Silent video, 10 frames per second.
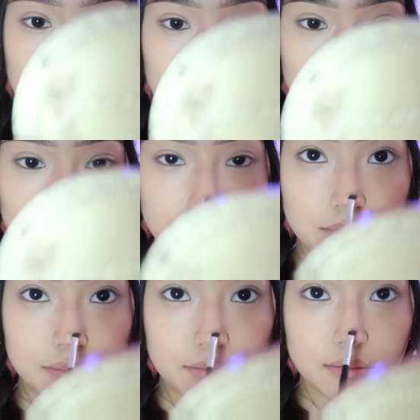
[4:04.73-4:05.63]

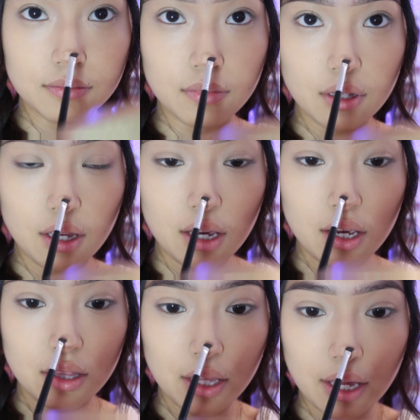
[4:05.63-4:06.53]
And
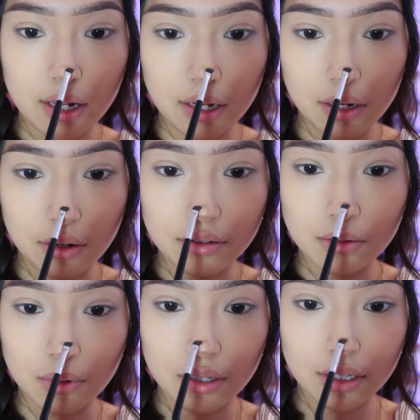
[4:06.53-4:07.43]
then, you know,
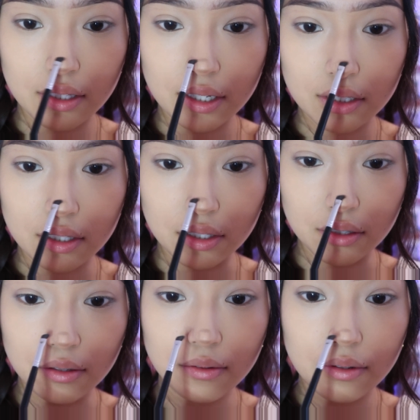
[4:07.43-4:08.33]
you want like that
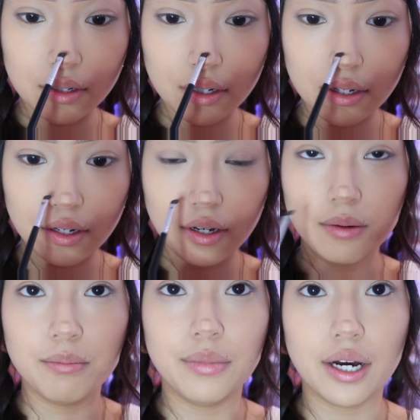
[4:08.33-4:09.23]
cute
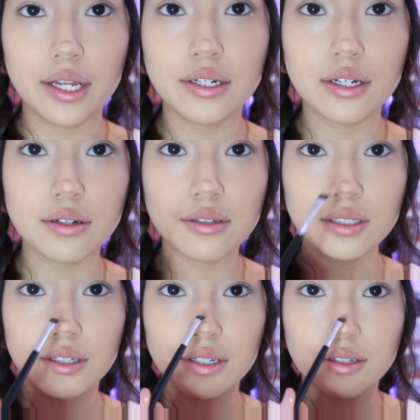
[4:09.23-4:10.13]
button nose,
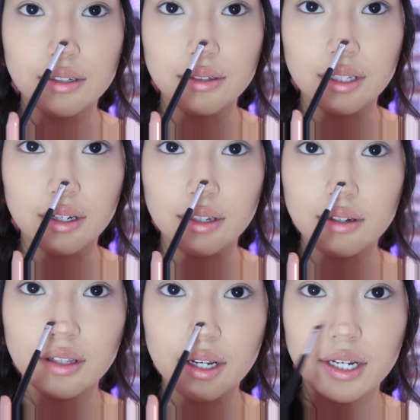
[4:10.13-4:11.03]
so then you do the
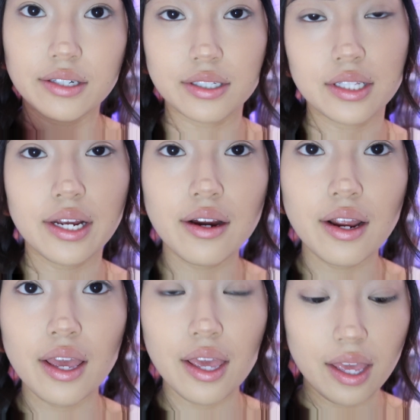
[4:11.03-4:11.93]
other line right there,
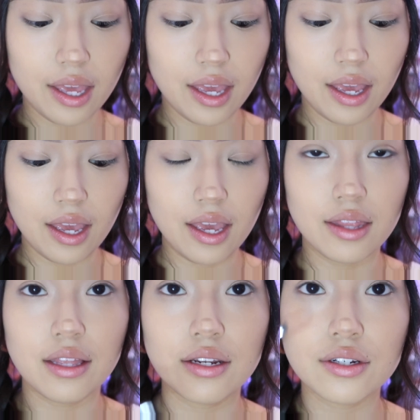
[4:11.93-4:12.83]

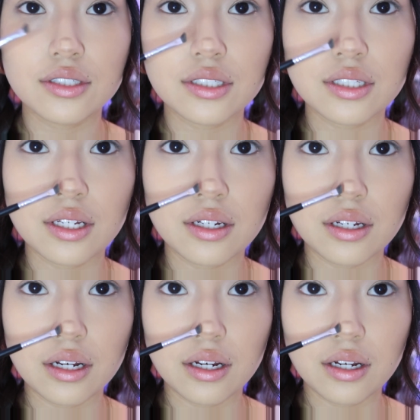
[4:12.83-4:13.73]
and then you're just
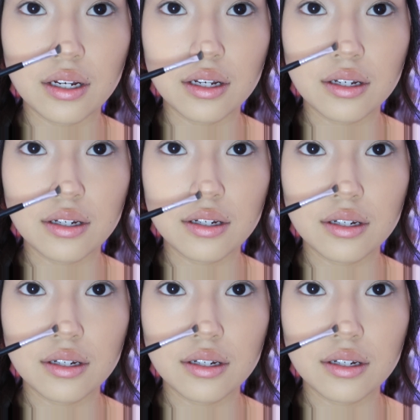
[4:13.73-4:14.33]
gonna